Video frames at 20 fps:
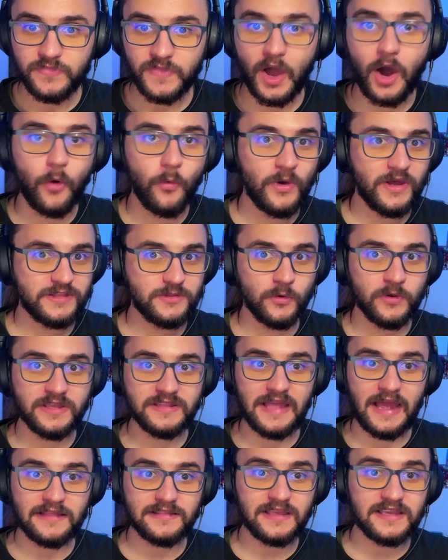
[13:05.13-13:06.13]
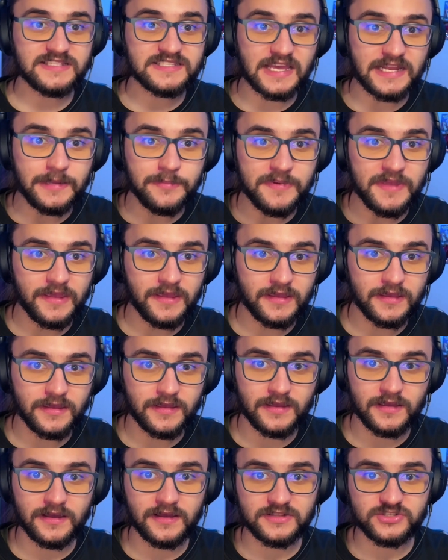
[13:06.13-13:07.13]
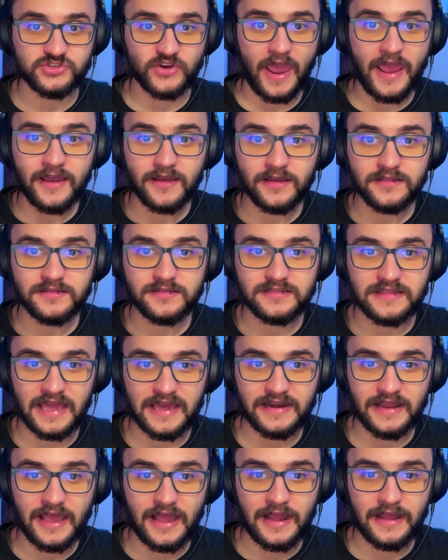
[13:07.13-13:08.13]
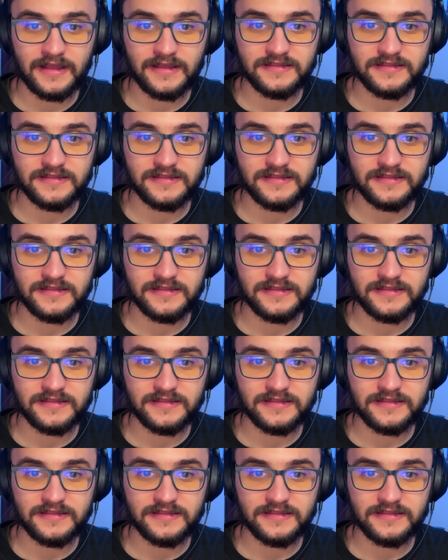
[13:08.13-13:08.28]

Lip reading: Oh, we're doing that. It's gonna be Dragon, Terra,